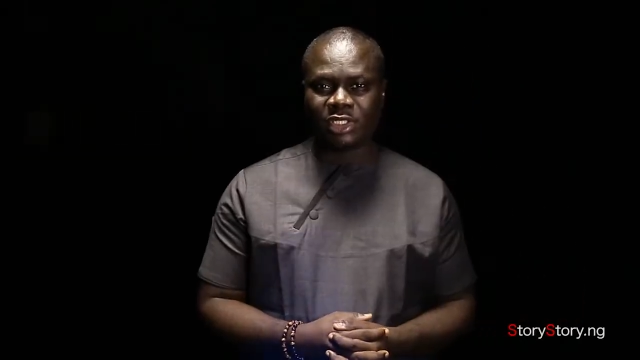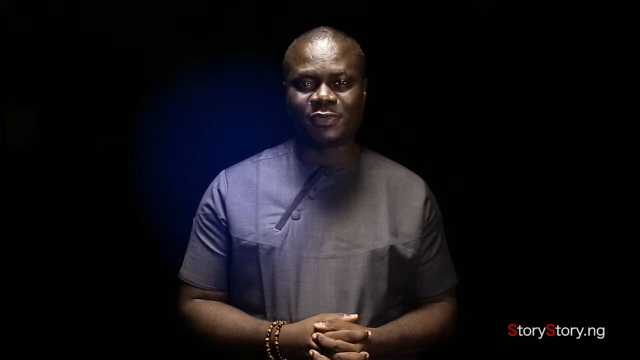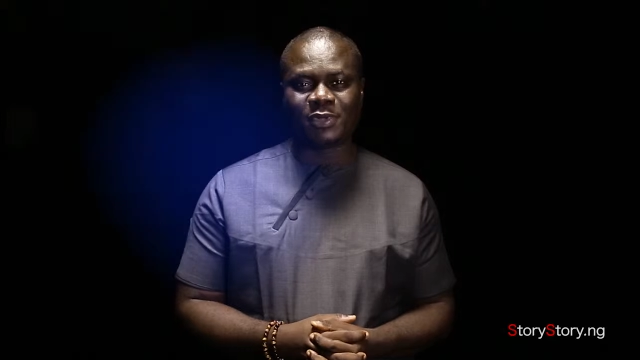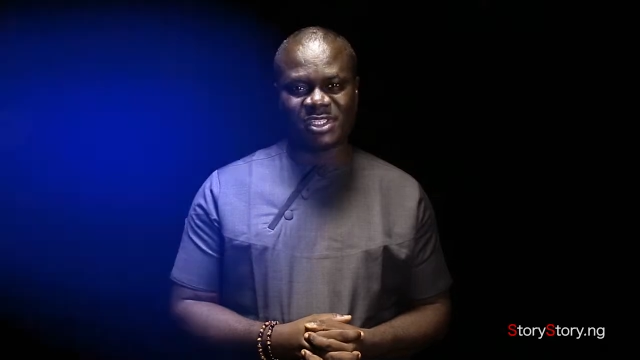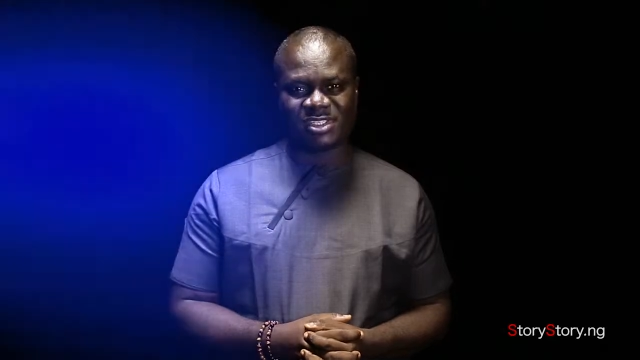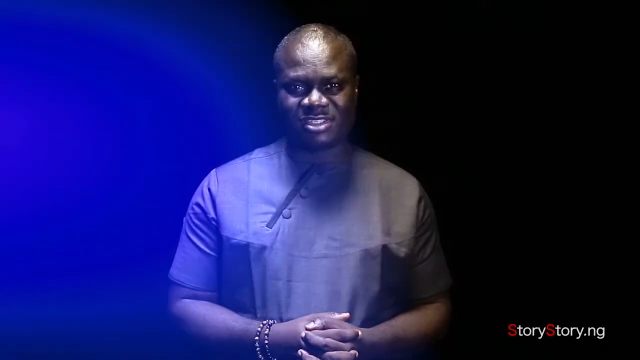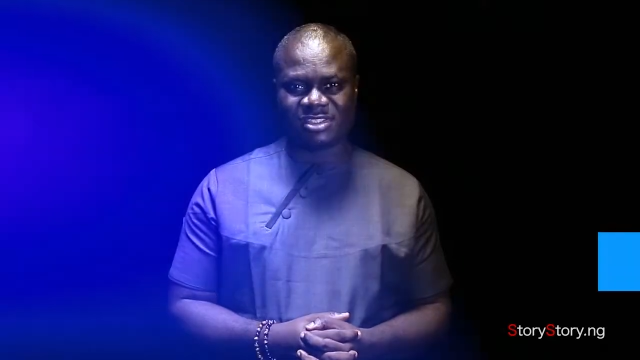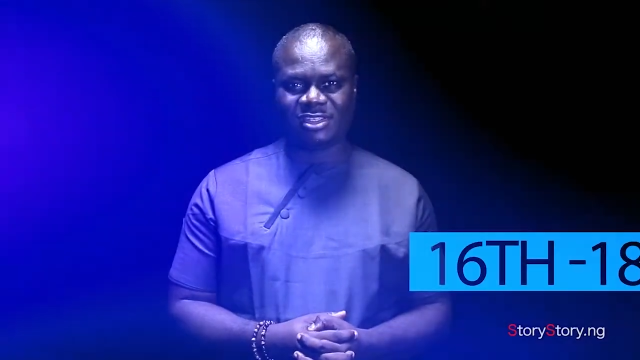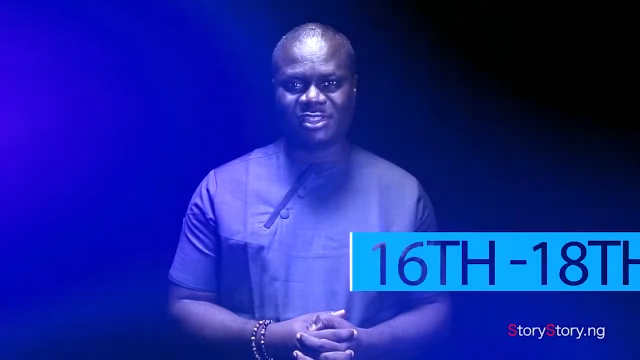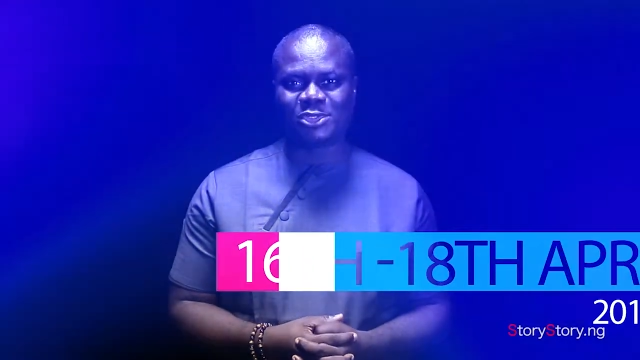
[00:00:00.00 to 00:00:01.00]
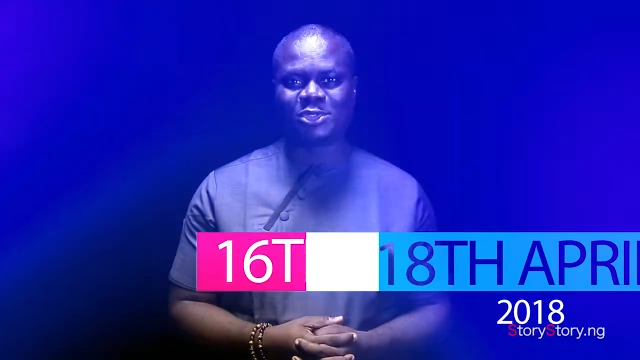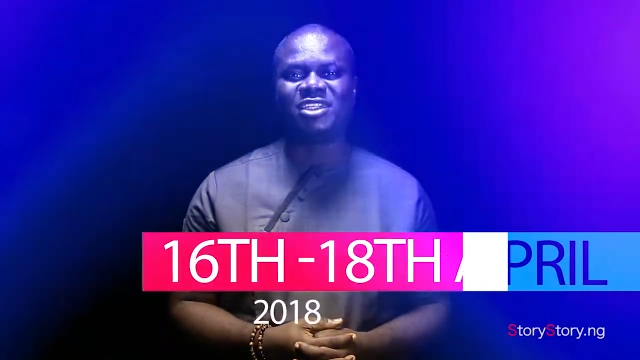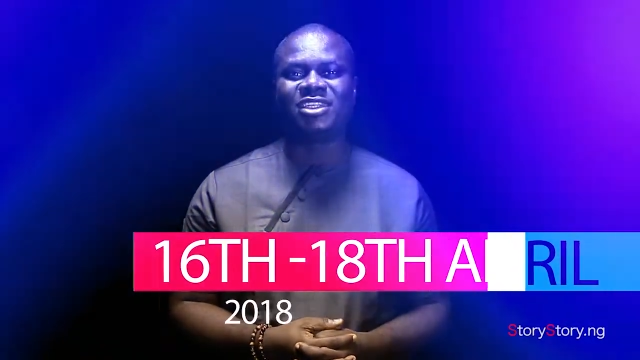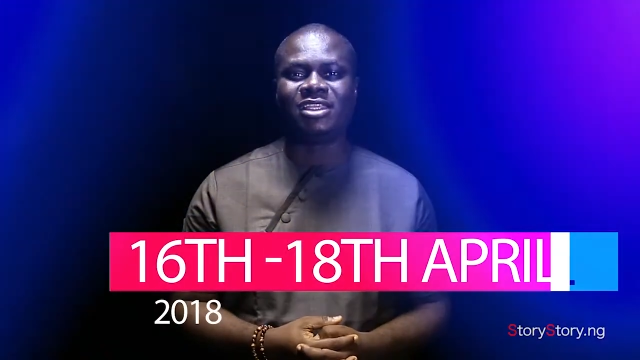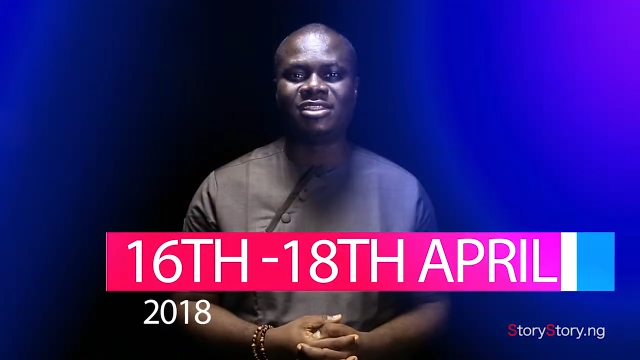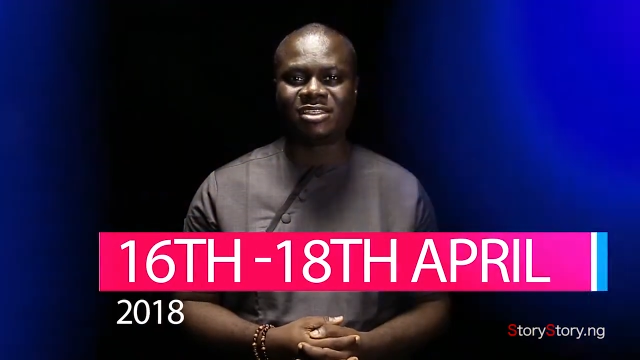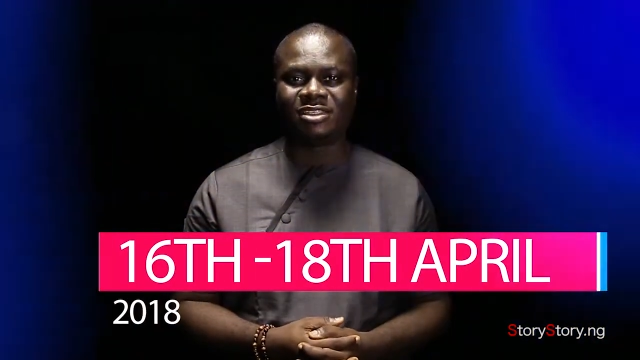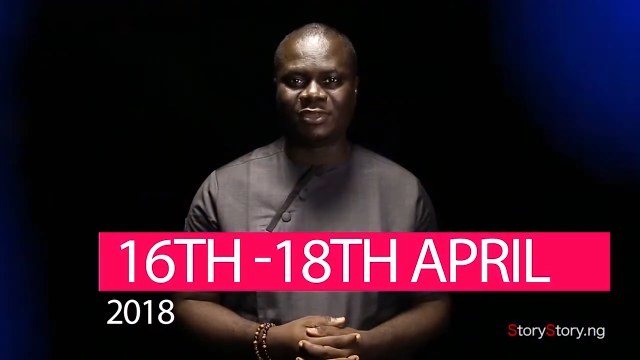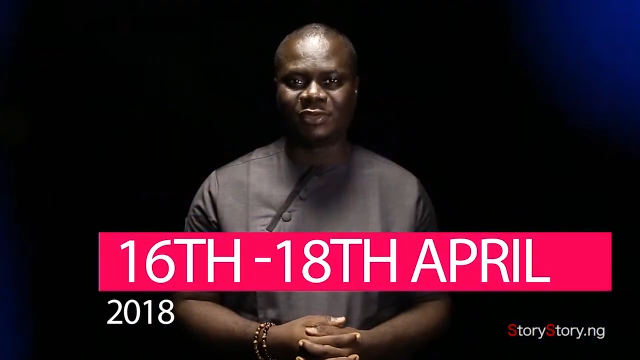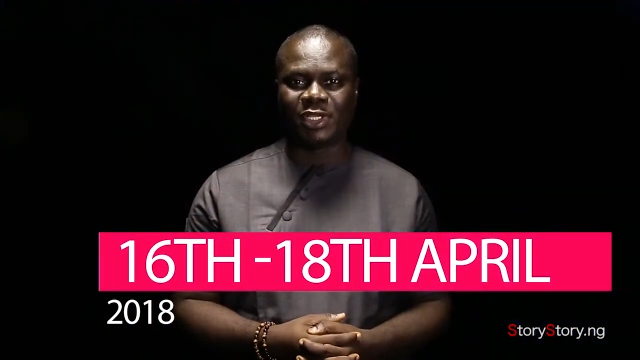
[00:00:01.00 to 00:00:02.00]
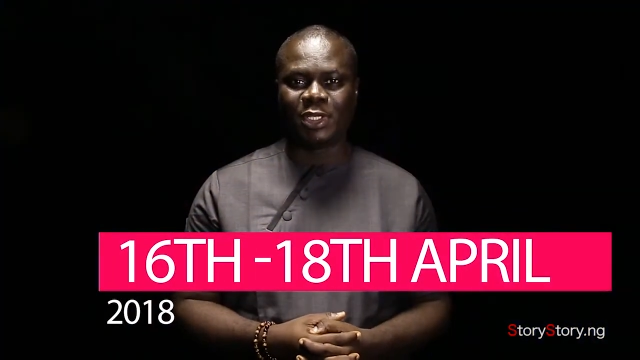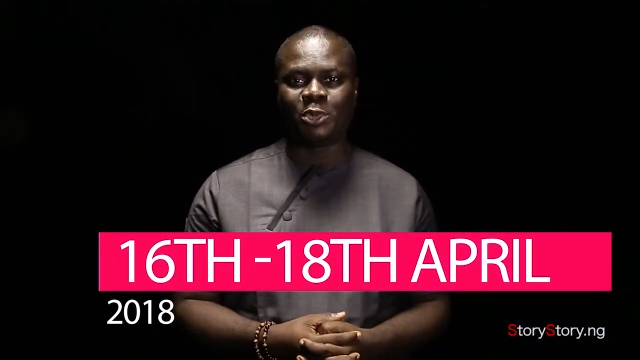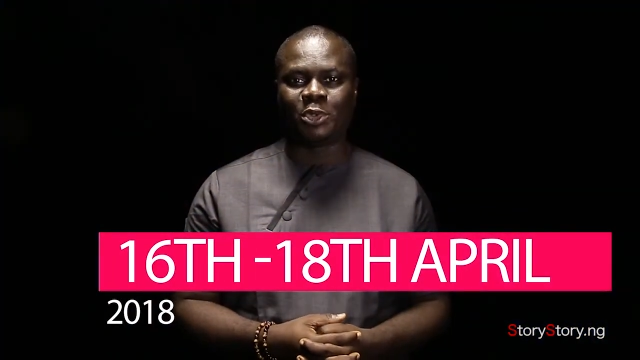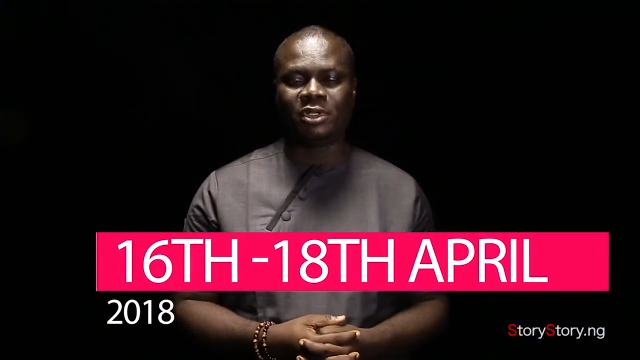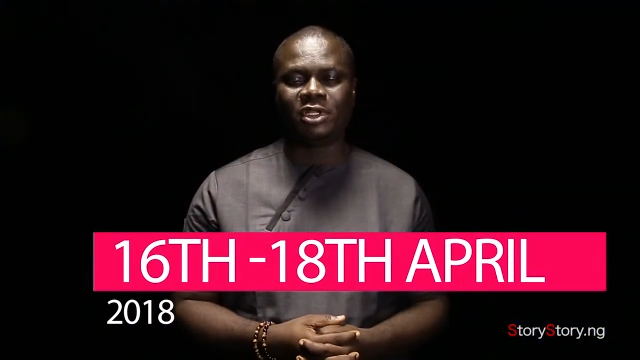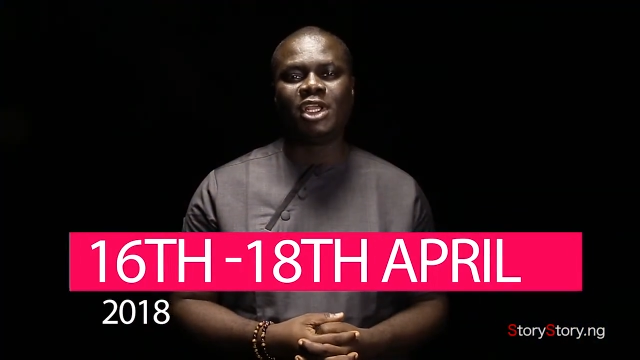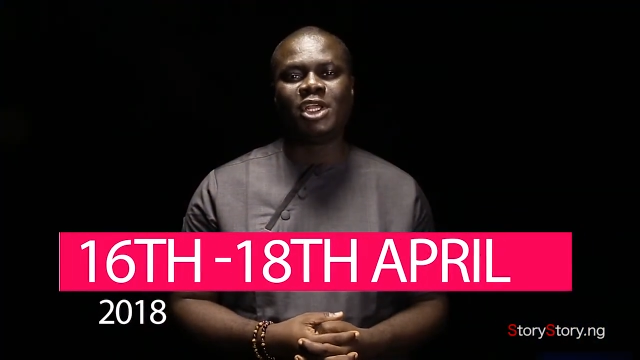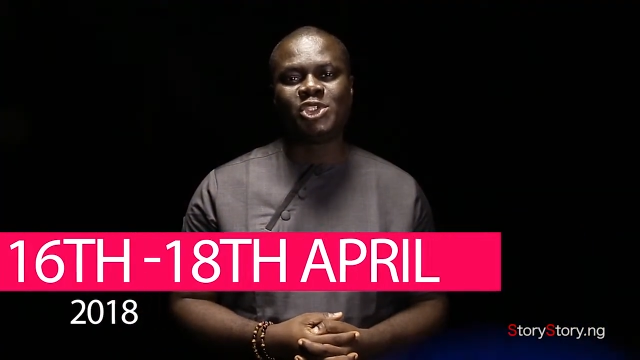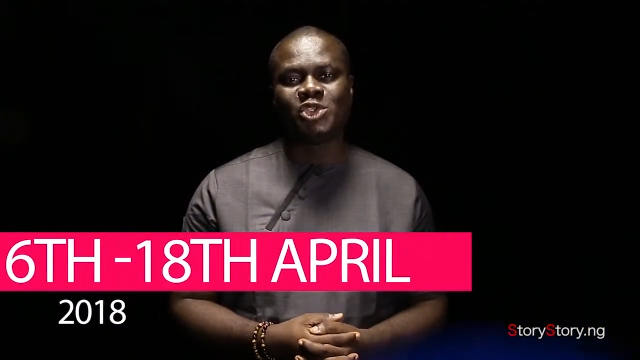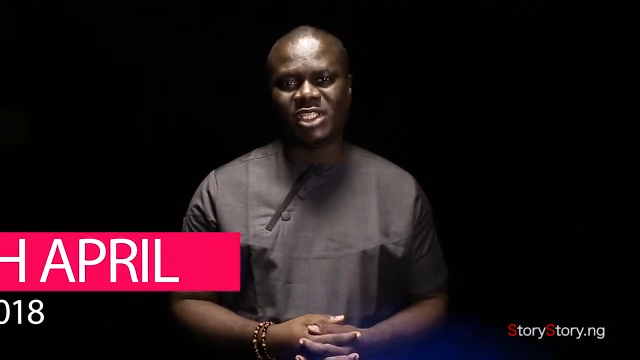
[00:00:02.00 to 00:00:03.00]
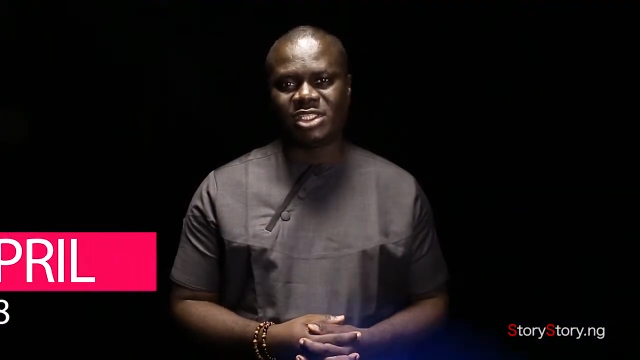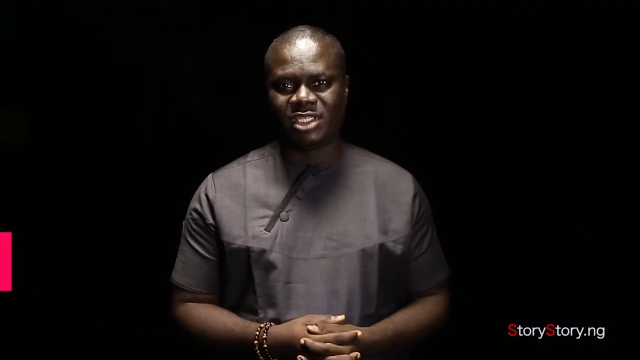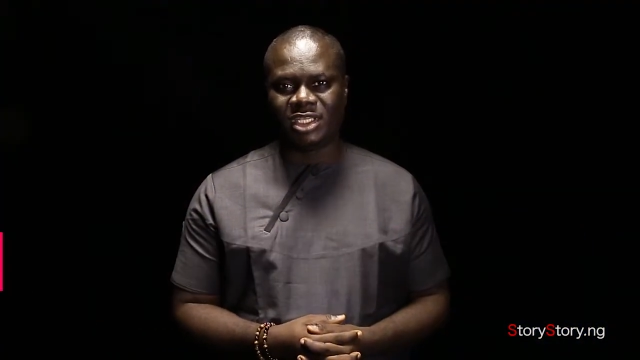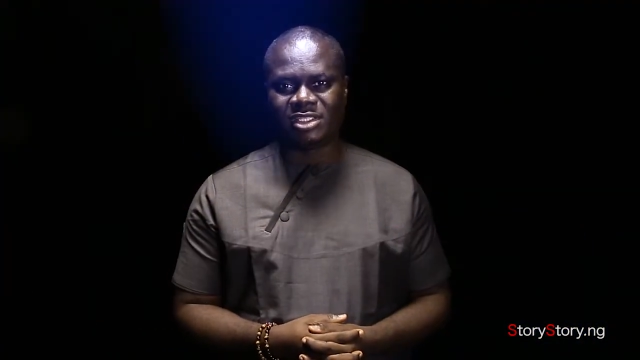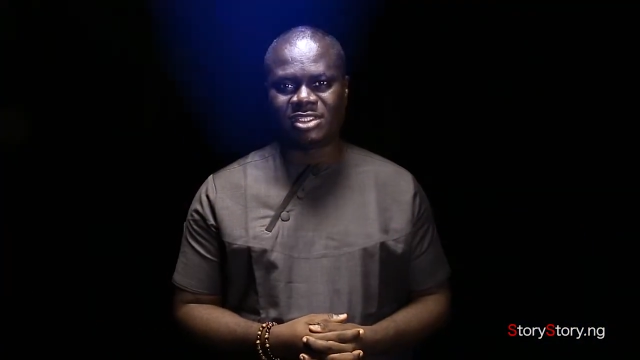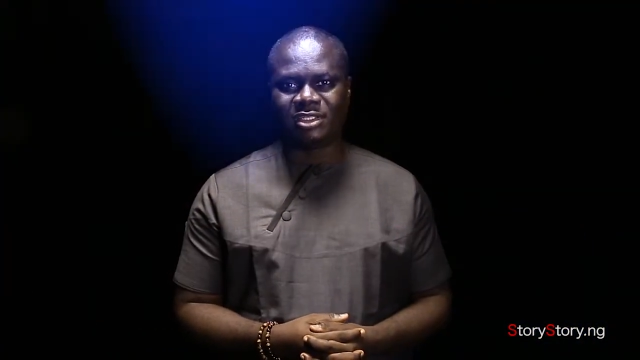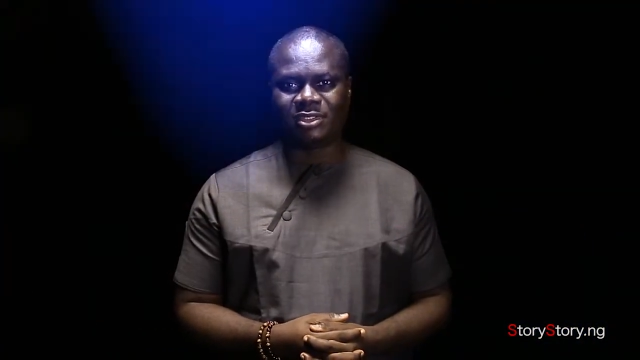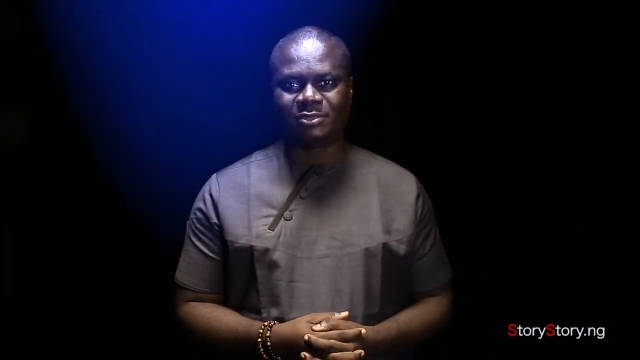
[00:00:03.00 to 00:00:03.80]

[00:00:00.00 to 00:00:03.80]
holding from the 16th to the 18th of April 2018. Hmm.